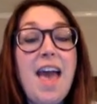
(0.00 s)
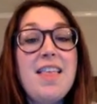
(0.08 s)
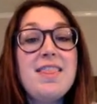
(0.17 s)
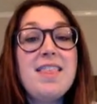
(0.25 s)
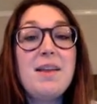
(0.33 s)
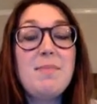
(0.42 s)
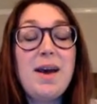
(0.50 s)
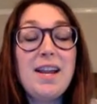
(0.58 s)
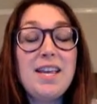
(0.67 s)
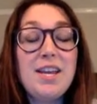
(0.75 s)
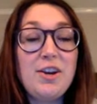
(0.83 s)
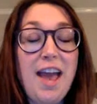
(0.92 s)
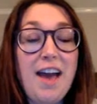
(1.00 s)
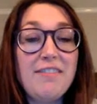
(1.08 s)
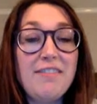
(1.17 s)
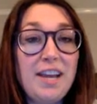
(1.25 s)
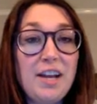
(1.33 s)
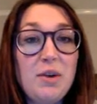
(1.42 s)
and then about a year and a
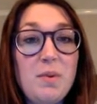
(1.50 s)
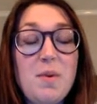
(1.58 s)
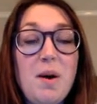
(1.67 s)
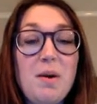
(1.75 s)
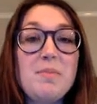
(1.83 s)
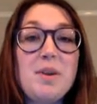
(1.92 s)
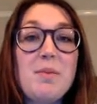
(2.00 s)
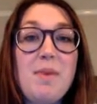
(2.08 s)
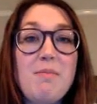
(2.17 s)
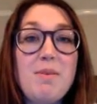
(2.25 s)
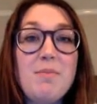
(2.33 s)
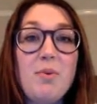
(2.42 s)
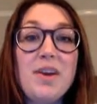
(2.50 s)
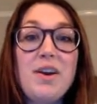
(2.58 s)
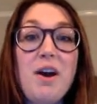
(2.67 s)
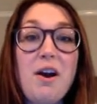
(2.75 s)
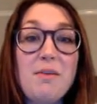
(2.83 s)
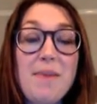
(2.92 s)
half later, we welcomed our baby boy
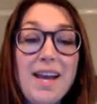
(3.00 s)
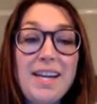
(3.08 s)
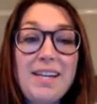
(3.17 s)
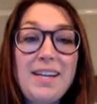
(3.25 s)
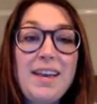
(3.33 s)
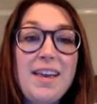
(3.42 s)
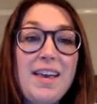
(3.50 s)
Carmine